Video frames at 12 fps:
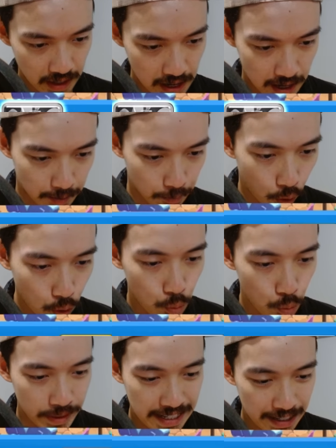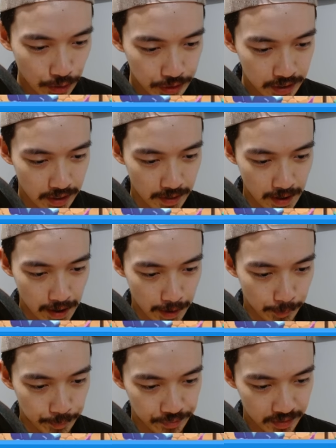Oh, we take out
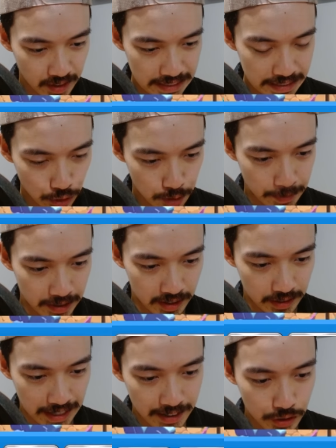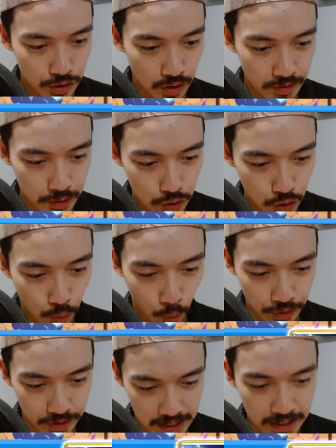the Heal Spear. That is,
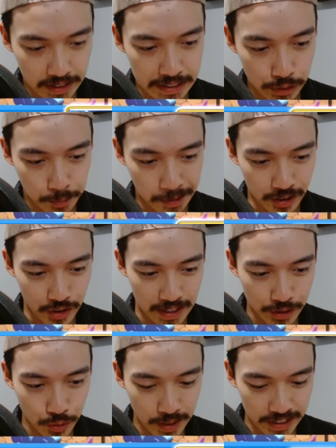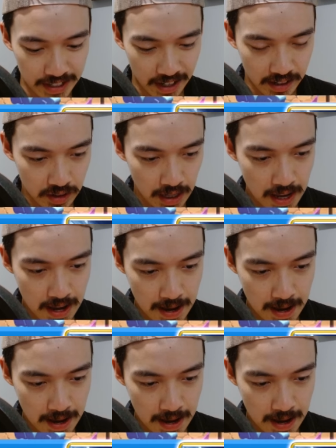or yeah, the Heal Spear. So that's really nice.